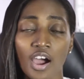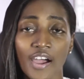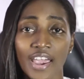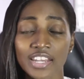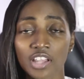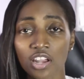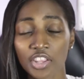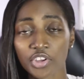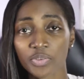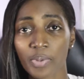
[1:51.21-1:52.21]
Alright,
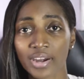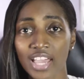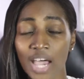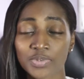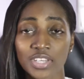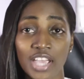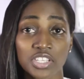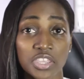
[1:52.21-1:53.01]
another third party apps, you get to